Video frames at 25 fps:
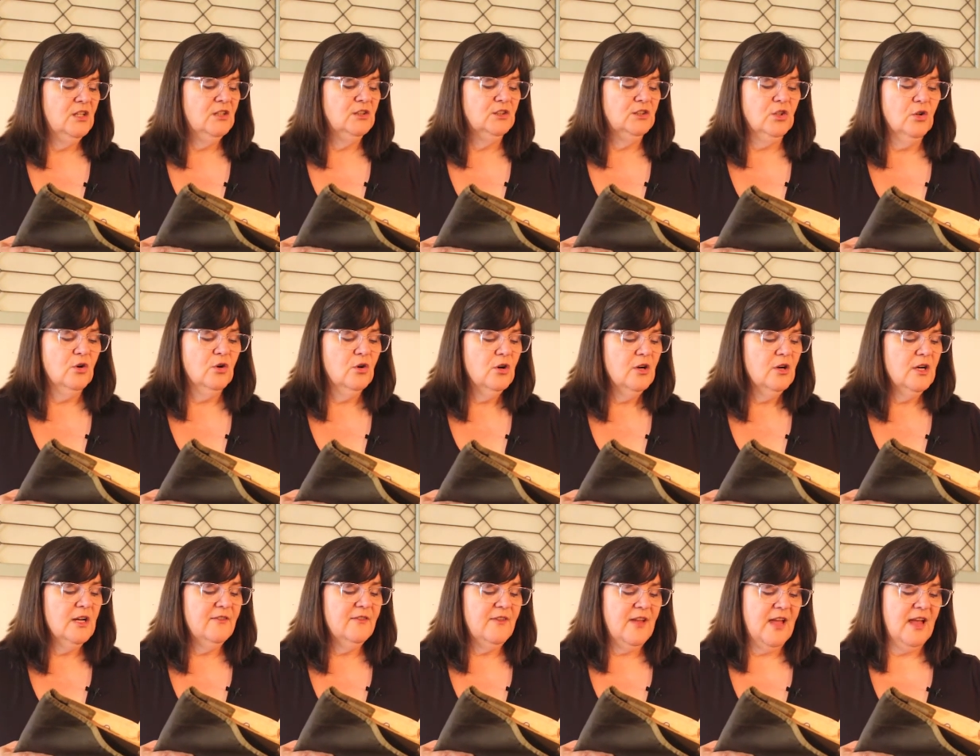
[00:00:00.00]

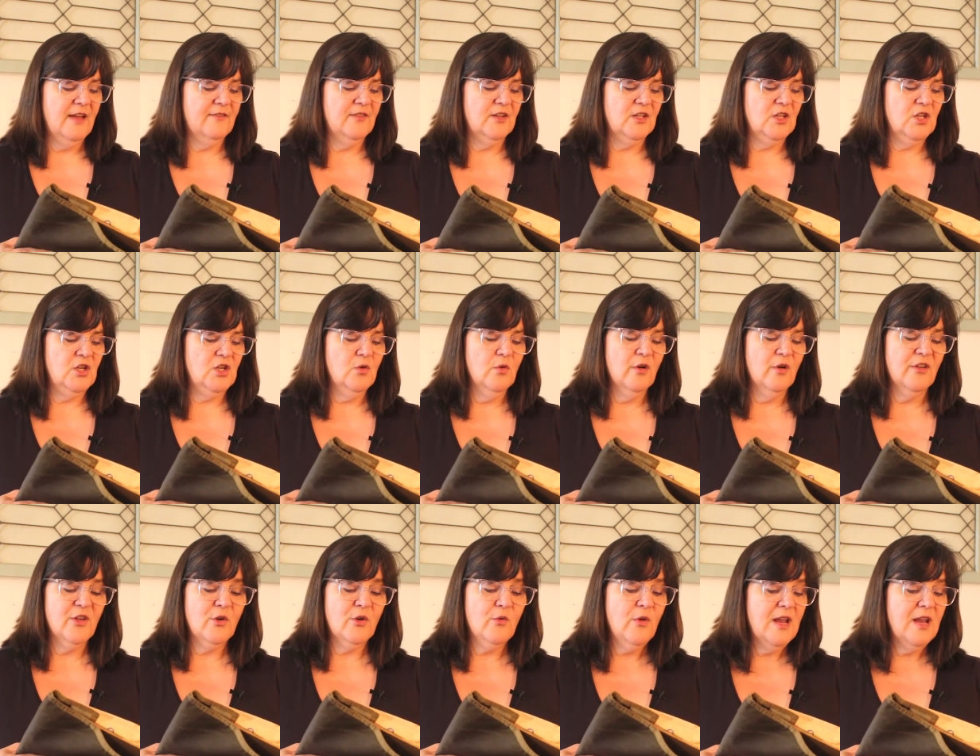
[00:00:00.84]
Lord of heaven, you
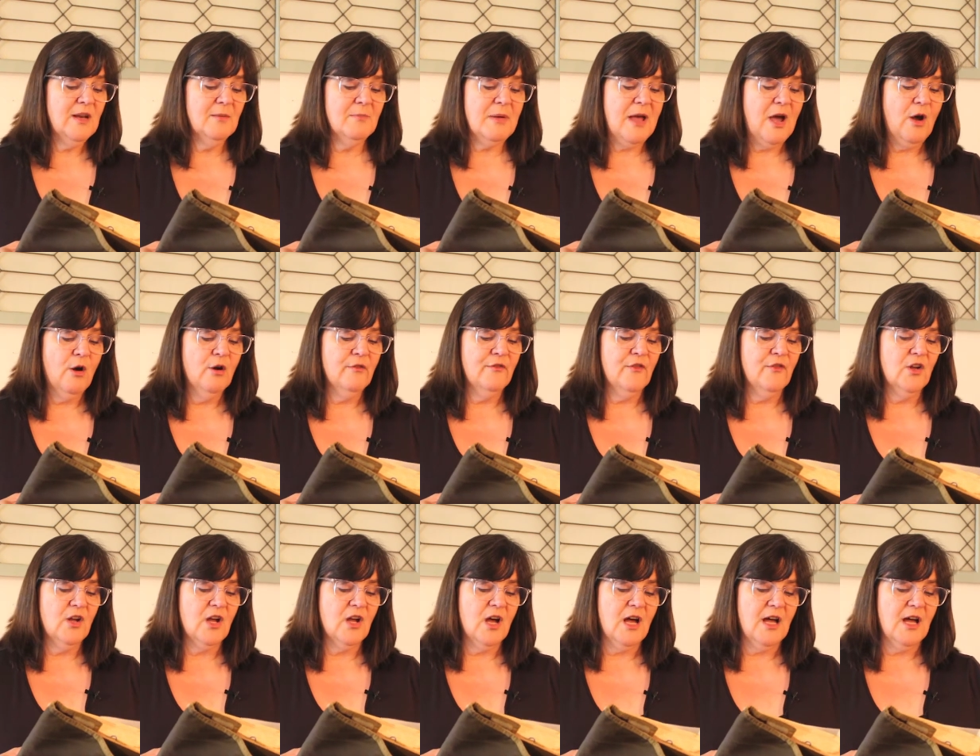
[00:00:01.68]
are the great and
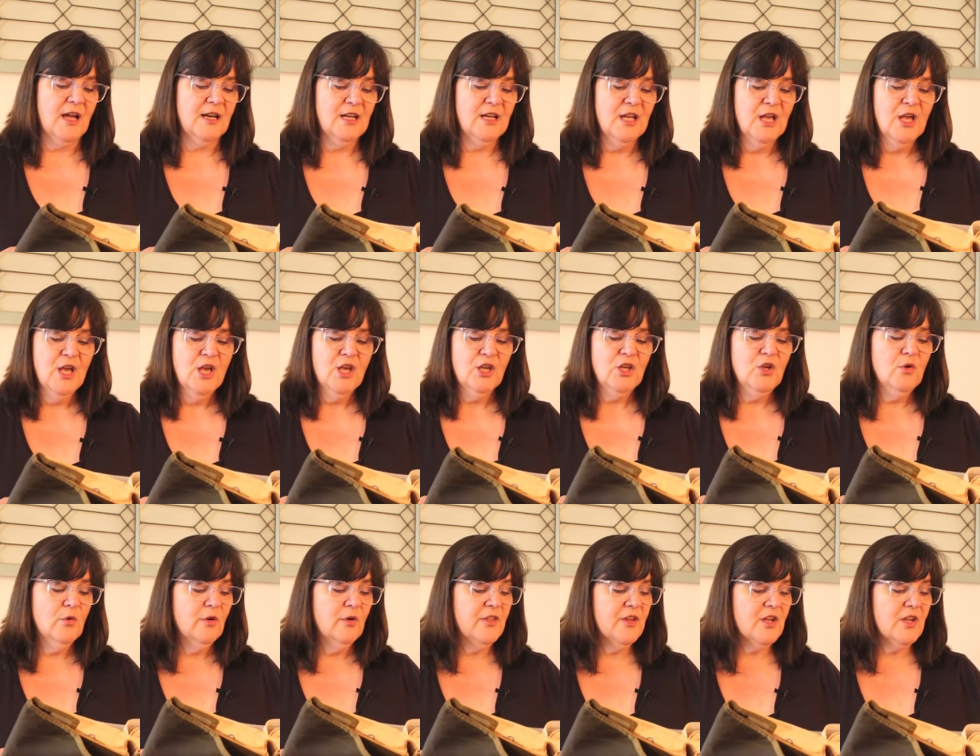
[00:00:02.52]
powerful God.
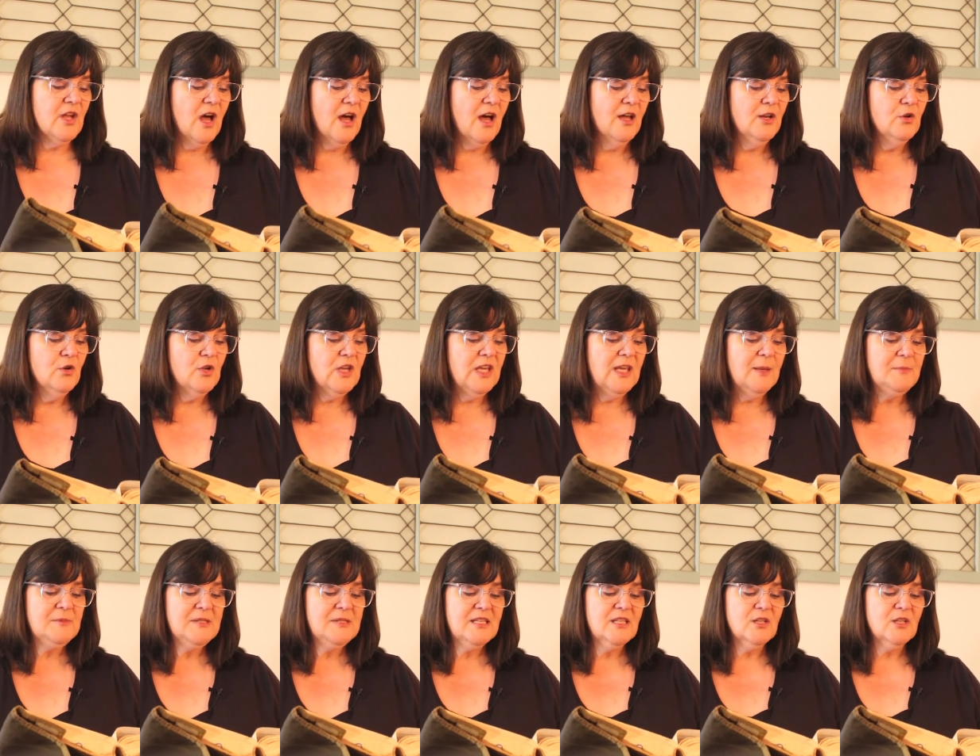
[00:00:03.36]
You are the God who
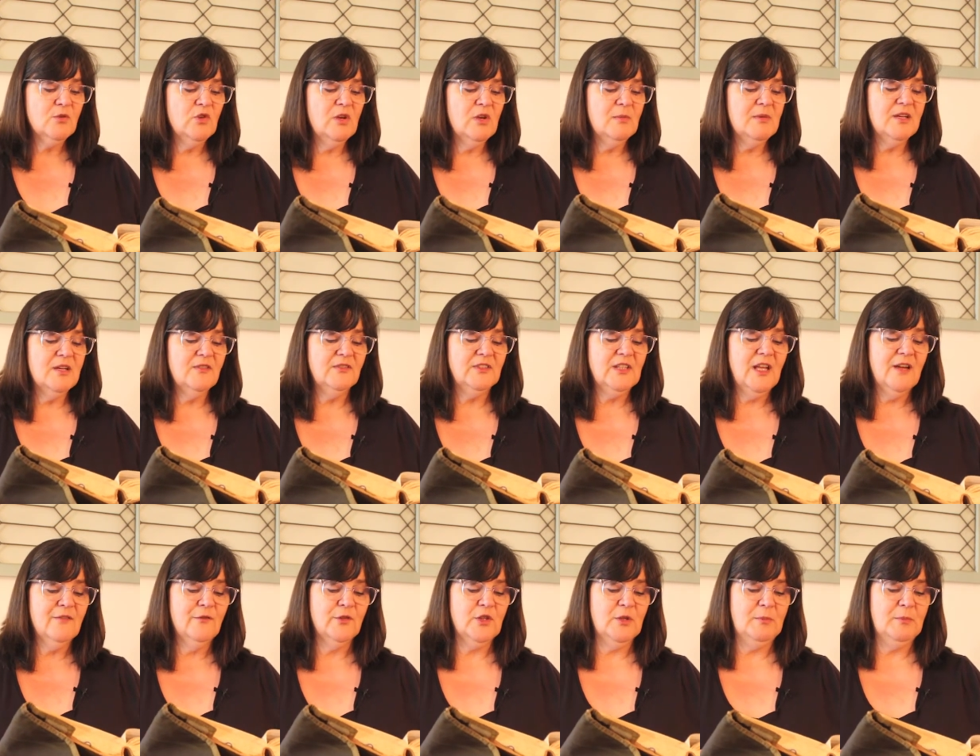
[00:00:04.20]
keeps his agreement of
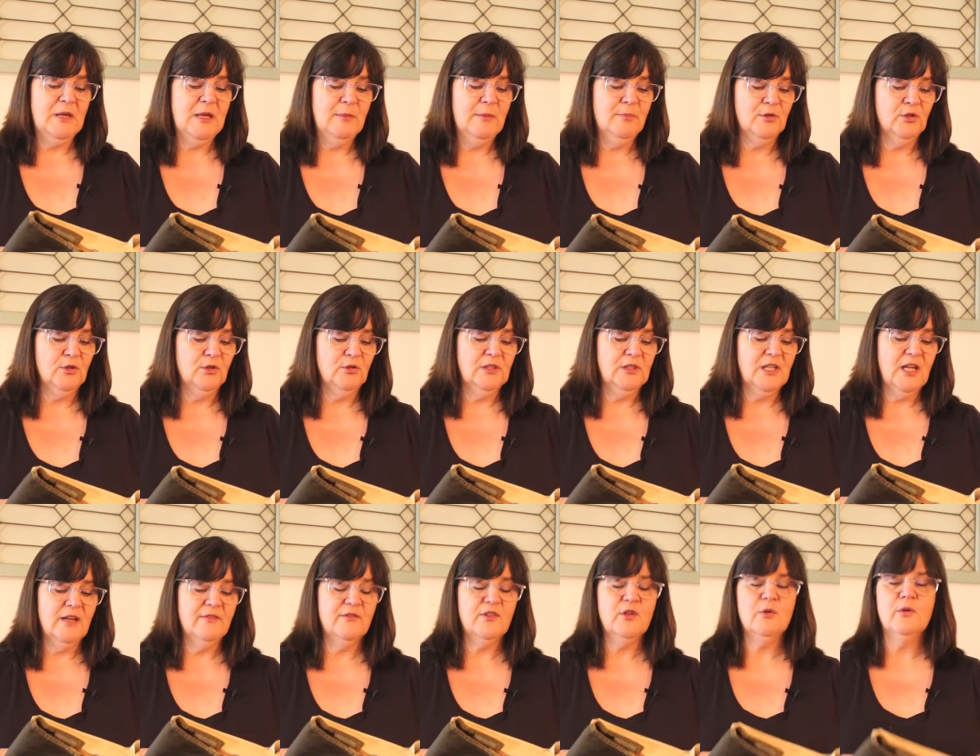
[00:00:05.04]
love with the people who
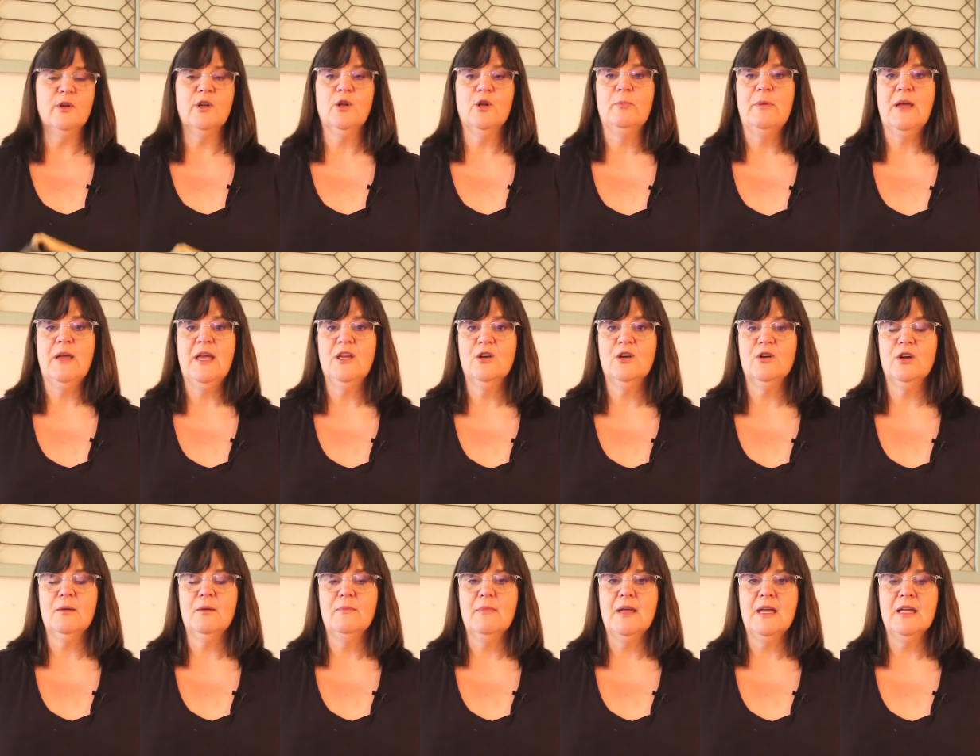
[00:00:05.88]
love you and obey your
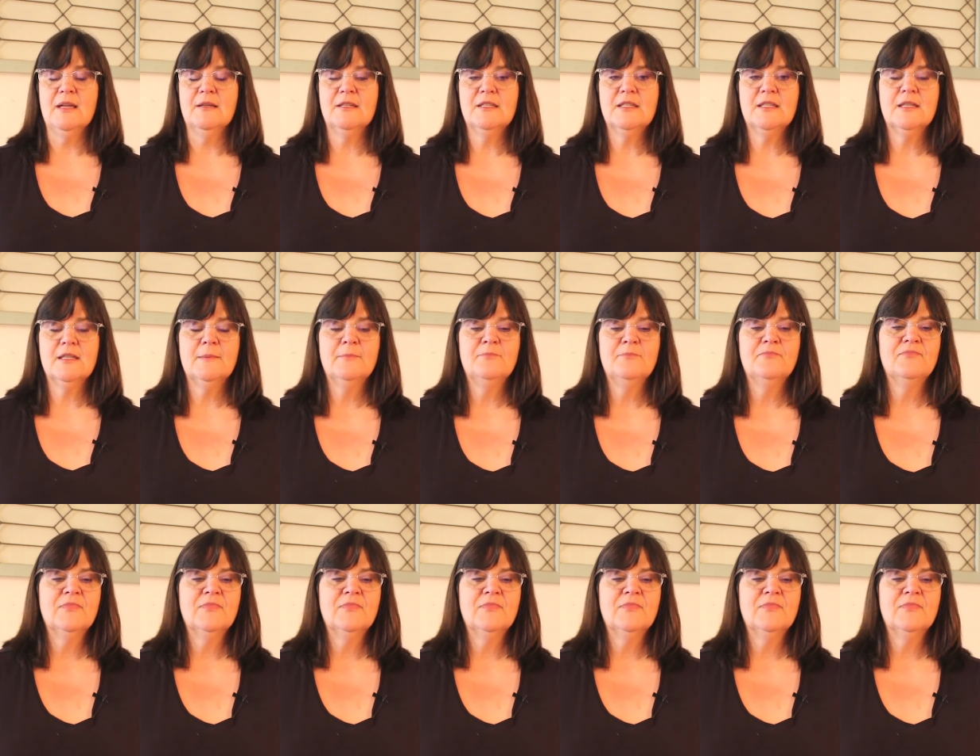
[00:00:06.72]
commands.